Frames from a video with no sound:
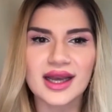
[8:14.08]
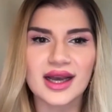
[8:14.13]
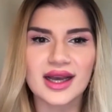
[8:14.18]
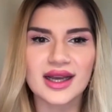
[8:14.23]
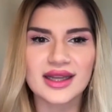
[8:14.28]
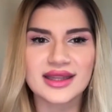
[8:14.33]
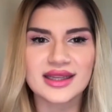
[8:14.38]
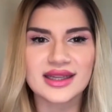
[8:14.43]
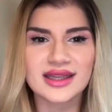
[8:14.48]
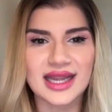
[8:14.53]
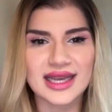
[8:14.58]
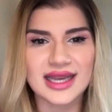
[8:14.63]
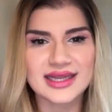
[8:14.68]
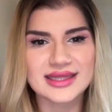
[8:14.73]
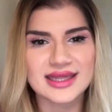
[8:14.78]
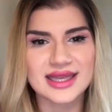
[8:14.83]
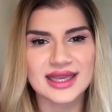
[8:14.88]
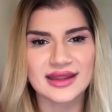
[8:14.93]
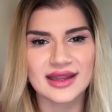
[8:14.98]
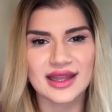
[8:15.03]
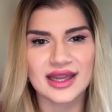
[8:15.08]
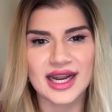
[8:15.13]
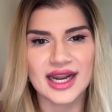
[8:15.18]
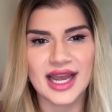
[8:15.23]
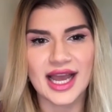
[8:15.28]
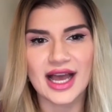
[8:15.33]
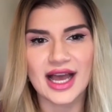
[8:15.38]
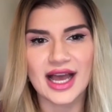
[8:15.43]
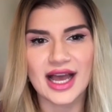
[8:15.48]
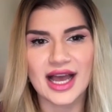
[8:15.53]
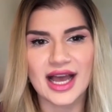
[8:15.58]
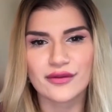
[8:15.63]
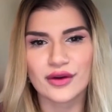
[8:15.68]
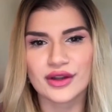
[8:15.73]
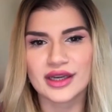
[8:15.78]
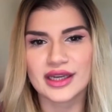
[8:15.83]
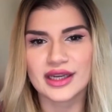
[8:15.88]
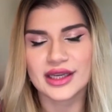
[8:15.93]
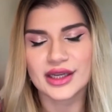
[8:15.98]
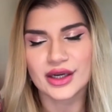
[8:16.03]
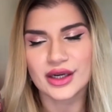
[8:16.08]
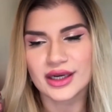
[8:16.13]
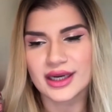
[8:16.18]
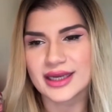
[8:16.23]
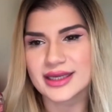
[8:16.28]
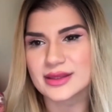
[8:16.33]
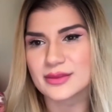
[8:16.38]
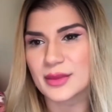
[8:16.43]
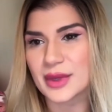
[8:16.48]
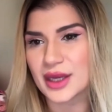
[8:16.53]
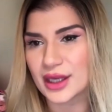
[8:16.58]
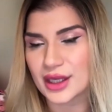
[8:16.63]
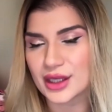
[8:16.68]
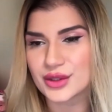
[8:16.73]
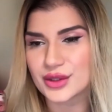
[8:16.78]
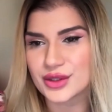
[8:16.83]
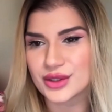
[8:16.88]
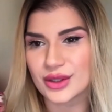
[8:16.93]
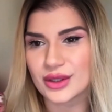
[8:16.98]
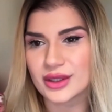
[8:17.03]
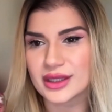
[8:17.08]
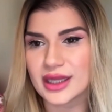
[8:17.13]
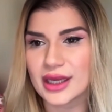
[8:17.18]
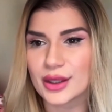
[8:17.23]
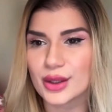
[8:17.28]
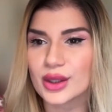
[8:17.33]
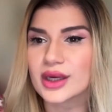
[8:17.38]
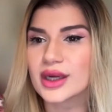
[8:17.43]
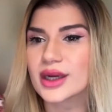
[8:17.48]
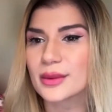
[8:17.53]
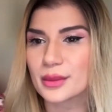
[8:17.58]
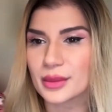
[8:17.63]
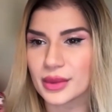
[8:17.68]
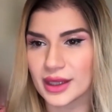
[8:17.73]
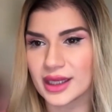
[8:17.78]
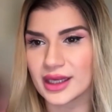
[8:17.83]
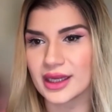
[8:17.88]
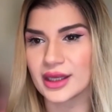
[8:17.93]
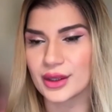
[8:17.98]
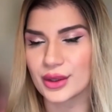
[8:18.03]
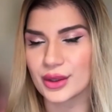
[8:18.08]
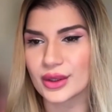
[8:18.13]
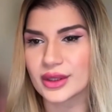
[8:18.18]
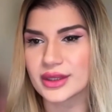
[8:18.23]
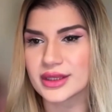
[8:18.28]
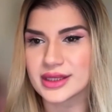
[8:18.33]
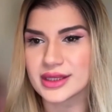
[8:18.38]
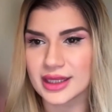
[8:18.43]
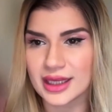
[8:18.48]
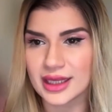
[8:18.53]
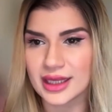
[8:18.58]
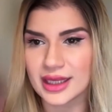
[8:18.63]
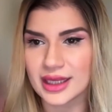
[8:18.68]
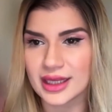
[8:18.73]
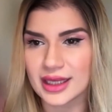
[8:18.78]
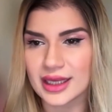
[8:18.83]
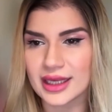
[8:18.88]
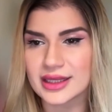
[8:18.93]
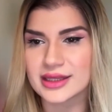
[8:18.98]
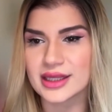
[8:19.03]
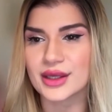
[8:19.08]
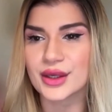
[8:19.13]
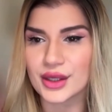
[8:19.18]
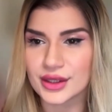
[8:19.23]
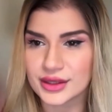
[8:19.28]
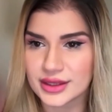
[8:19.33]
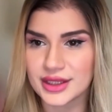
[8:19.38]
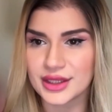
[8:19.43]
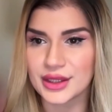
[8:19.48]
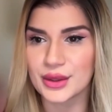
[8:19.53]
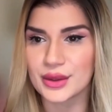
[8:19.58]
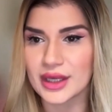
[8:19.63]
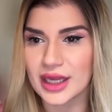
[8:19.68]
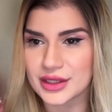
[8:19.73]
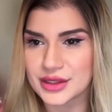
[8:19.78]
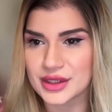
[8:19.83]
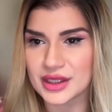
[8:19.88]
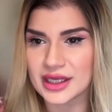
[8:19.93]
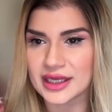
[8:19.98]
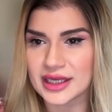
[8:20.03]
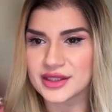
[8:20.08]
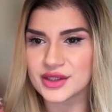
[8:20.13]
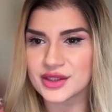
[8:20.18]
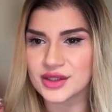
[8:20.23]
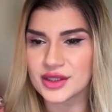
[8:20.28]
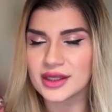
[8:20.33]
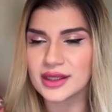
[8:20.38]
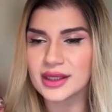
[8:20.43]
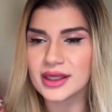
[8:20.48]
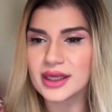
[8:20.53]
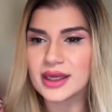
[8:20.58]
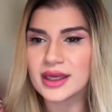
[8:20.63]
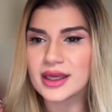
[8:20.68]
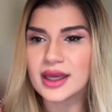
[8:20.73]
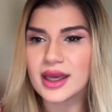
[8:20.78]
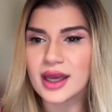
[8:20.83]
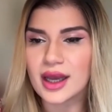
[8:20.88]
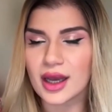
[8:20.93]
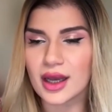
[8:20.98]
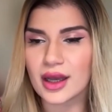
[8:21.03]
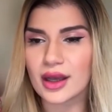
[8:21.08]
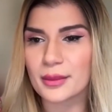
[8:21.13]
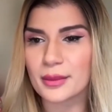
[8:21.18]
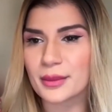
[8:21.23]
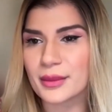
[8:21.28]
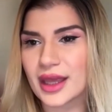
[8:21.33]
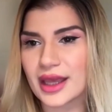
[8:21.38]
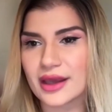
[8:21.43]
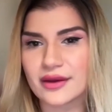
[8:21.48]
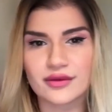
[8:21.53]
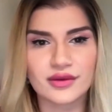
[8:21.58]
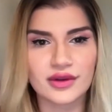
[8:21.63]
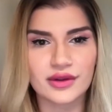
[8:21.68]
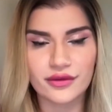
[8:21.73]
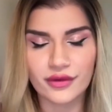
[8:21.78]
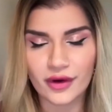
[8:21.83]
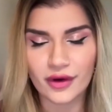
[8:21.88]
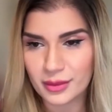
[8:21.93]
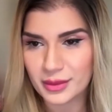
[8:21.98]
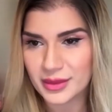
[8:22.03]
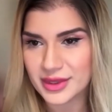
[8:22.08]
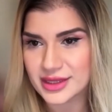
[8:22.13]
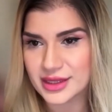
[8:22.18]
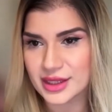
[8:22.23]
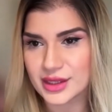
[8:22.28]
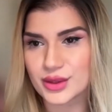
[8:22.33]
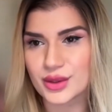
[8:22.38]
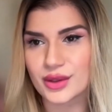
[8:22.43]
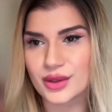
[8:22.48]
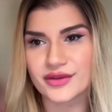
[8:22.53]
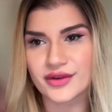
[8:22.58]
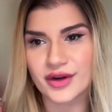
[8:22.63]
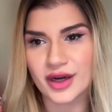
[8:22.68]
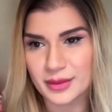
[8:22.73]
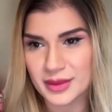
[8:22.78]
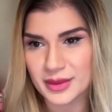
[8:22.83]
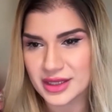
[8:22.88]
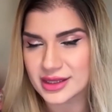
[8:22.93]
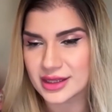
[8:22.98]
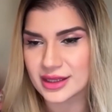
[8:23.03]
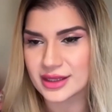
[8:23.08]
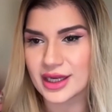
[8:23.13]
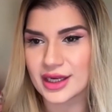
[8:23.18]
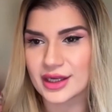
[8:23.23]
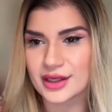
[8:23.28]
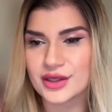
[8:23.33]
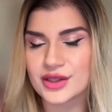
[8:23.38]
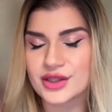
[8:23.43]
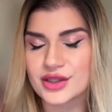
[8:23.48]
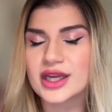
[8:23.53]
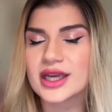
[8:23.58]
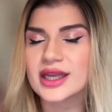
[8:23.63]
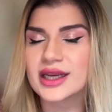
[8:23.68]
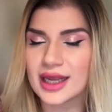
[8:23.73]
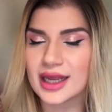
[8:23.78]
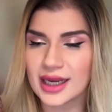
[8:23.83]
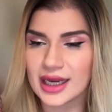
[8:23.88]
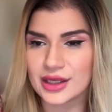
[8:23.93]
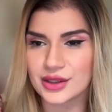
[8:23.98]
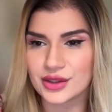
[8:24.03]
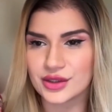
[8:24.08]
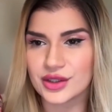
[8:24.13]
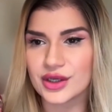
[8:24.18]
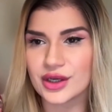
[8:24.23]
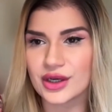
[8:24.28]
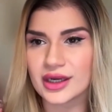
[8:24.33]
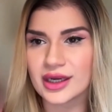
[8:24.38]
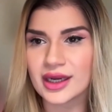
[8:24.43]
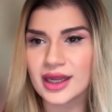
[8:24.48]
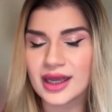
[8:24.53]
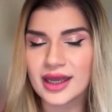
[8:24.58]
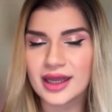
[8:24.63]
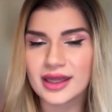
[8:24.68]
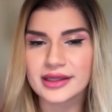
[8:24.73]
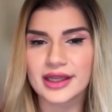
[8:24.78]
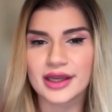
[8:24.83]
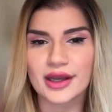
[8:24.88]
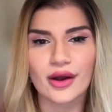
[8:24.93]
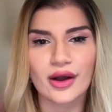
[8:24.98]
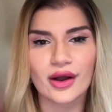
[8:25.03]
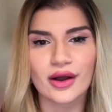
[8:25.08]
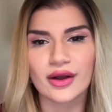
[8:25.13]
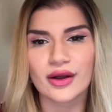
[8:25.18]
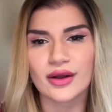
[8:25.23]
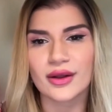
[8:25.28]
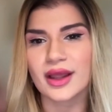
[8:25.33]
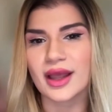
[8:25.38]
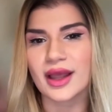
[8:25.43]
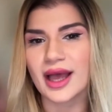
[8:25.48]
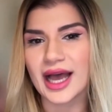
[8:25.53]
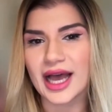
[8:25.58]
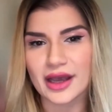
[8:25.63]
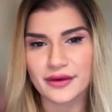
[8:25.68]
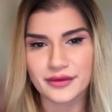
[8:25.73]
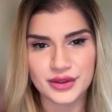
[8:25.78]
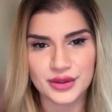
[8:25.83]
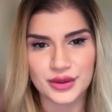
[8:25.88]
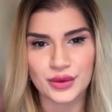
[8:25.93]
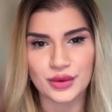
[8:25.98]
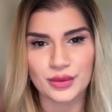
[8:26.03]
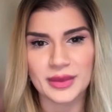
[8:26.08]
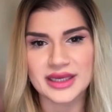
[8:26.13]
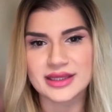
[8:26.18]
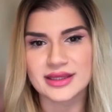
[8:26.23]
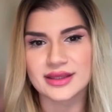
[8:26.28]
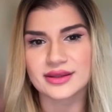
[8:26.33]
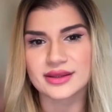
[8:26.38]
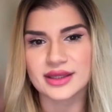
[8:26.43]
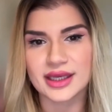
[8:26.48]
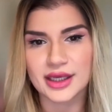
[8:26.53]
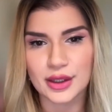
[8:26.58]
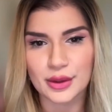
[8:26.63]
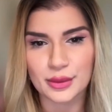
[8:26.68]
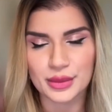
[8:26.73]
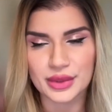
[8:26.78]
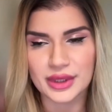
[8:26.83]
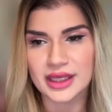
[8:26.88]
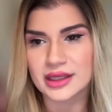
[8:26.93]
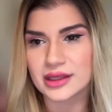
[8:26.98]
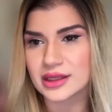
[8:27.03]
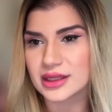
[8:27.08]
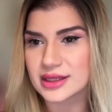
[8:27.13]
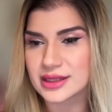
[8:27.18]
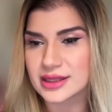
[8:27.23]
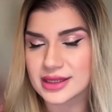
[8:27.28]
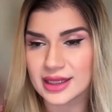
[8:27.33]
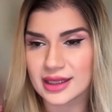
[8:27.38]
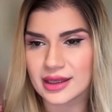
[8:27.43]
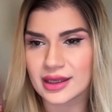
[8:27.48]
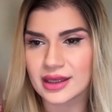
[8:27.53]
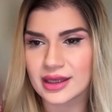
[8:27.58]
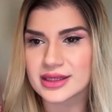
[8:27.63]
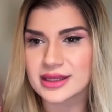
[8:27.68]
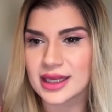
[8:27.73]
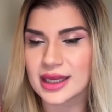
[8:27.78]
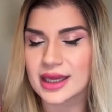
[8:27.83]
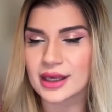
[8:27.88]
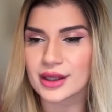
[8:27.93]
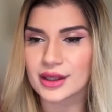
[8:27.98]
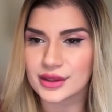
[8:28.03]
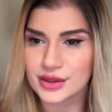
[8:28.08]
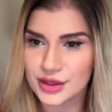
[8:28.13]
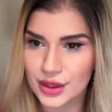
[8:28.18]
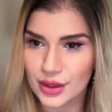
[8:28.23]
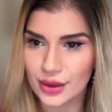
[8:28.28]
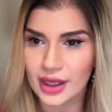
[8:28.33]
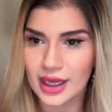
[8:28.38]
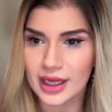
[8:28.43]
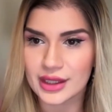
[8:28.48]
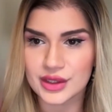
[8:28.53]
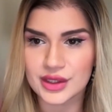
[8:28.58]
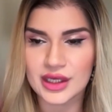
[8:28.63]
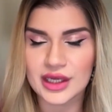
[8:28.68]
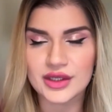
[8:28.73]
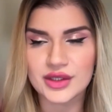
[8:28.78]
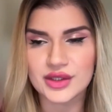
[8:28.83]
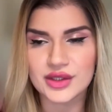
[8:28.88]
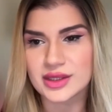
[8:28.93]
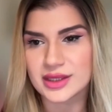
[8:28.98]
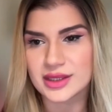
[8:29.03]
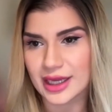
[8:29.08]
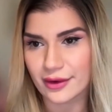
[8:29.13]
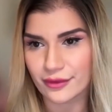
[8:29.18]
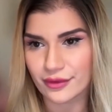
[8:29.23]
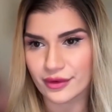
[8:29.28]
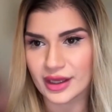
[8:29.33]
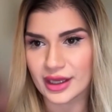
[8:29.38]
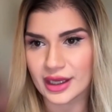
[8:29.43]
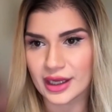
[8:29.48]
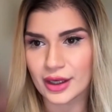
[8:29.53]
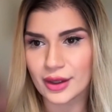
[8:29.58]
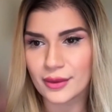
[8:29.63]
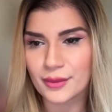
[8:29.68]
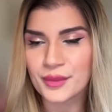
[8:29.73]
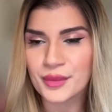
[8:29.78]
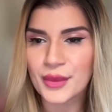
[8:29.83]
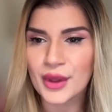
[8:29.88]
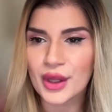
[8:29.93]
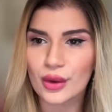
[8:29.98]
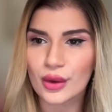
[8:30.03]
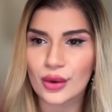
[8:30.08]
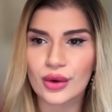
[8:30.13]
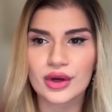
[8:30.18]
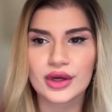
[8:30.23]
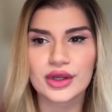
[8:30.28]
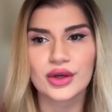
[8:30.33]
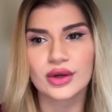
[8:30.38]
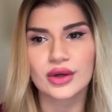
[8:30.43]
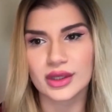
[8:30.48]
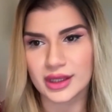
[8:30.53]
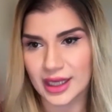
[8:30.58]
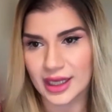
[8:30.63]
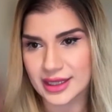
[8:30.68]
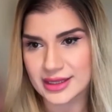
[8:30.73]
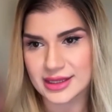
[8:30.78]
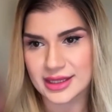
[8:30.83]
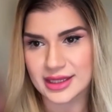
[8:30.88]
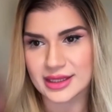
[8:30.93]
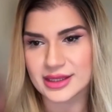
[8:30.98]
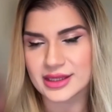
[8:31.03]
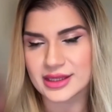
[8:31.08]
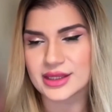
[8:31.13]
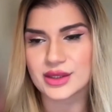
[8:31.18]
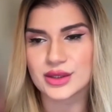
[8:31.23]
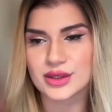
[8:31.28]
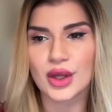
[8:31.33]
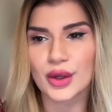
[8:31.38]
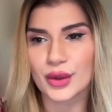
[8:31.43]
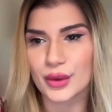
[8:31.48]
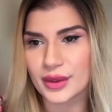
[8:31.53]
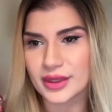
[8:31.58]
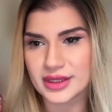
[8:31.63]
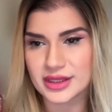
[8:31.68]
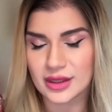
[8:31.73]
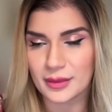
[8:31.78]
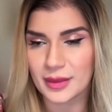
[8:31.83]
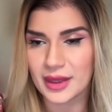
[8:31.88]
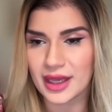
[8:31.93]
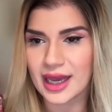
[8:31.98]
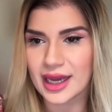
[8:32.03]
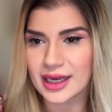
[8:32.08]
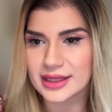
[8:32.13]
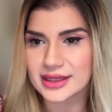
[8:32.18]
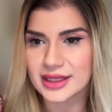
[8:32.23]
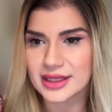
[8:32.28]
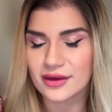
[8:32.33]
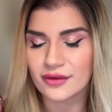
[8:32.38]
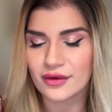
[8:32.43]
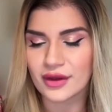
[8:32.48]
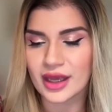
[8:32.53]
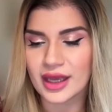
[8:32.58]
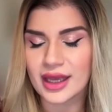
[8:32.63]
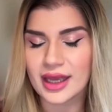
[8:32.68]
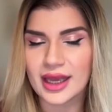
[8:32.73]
The next thing that I have on here is making sure that you're completing your CEs and continued education. Every pharmacist or pharmacy technician and intern, they all have to basically complete these CEs and continuing educations every year, or your license is not going to be active.